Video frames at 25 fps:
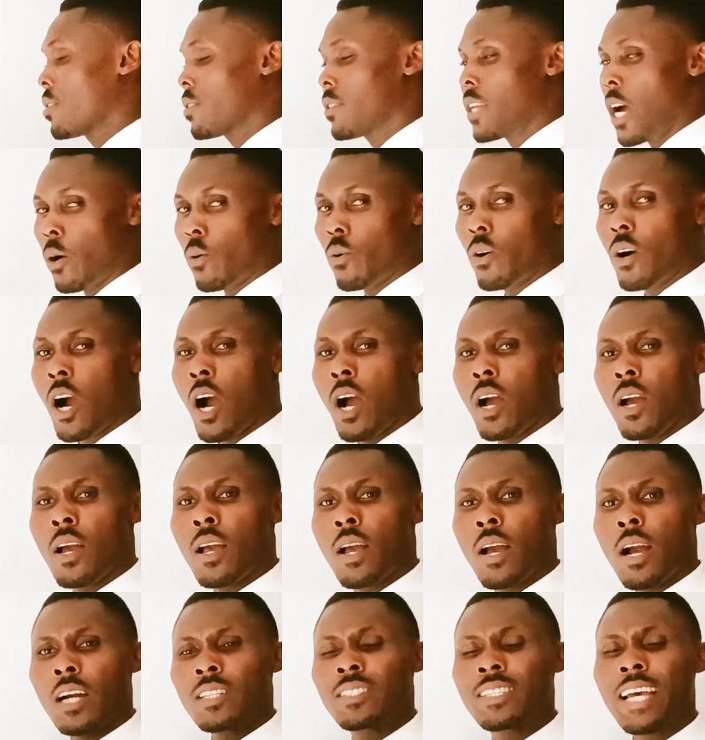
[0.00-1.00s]
So,
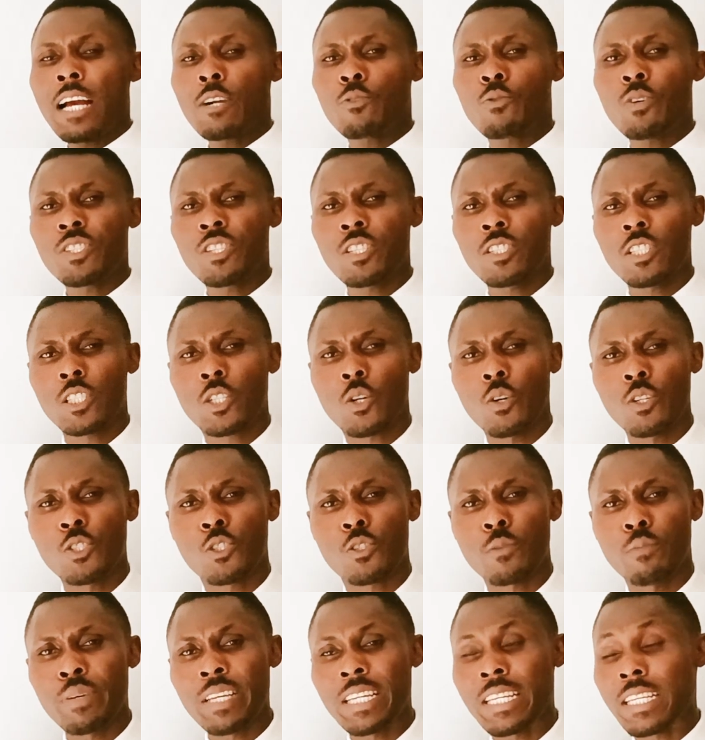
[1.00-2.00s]
a tag question is going to
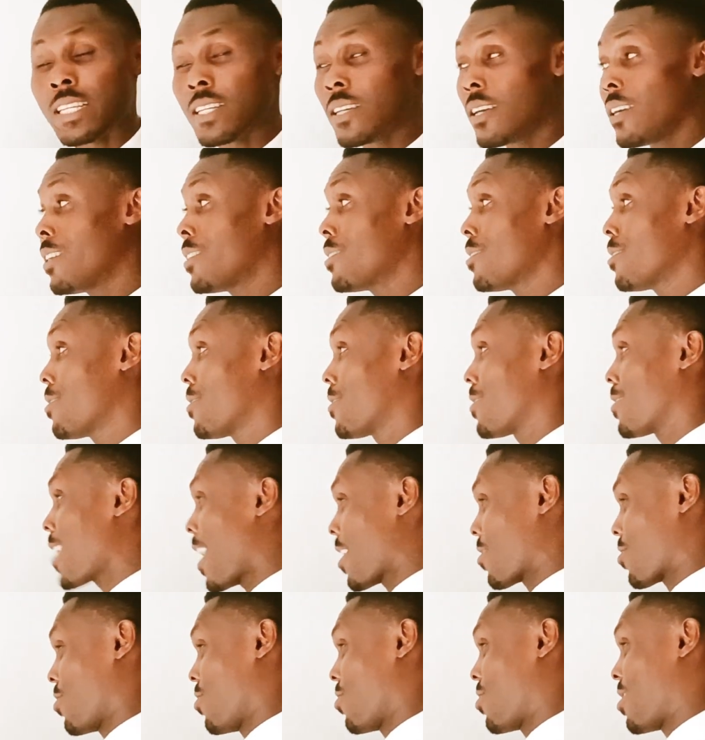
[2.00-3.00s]
be,
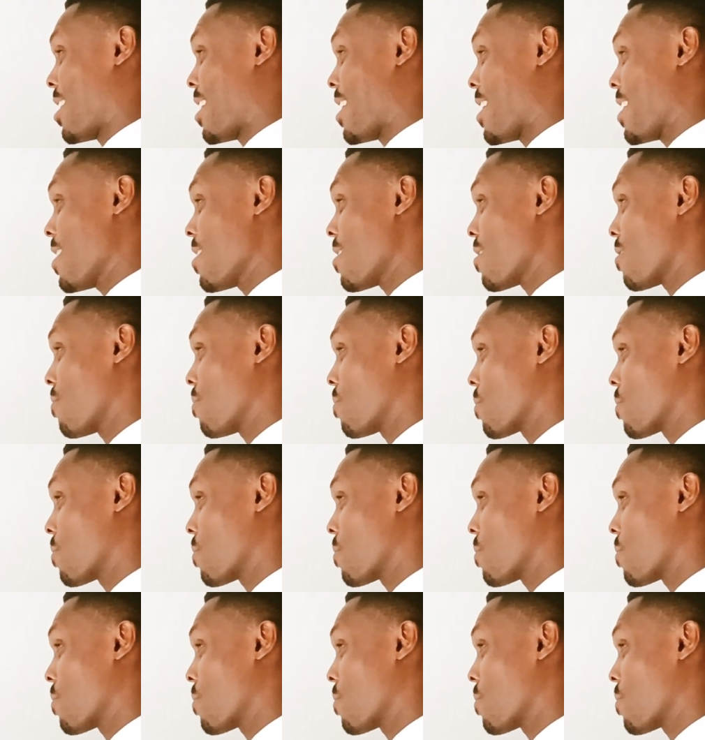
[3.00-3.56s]
doesn't he?